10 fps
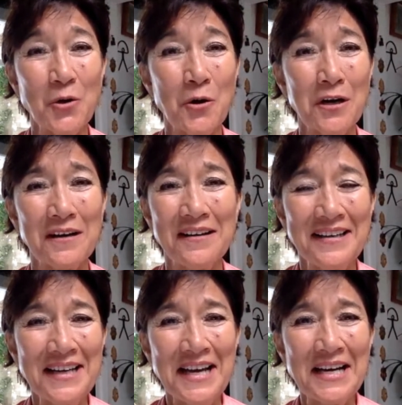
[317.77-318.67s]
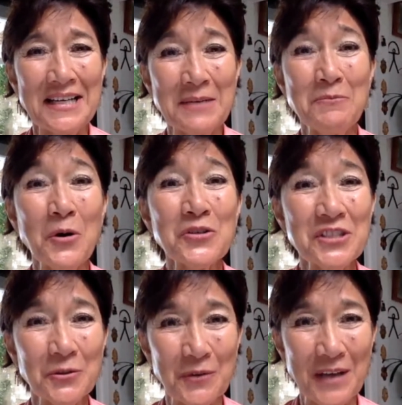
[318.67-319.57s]
or an
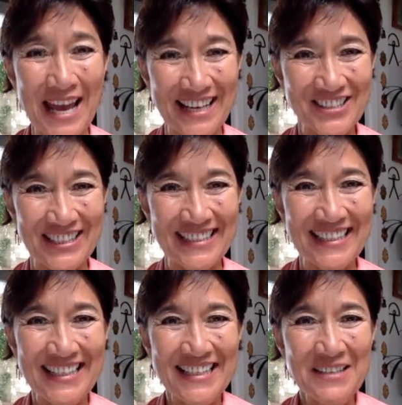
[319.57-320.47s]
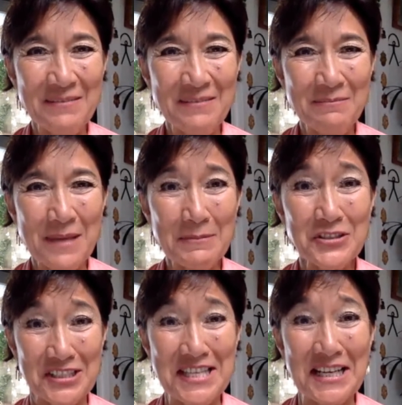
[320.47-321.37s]
emotional reaction maybe just to
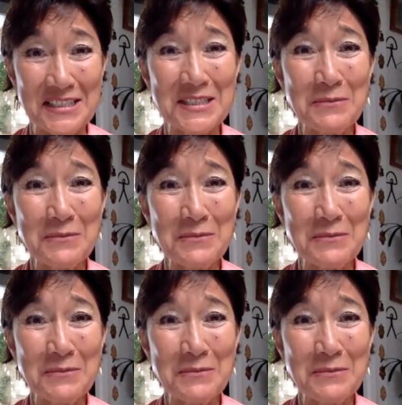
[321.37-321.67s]
take a deep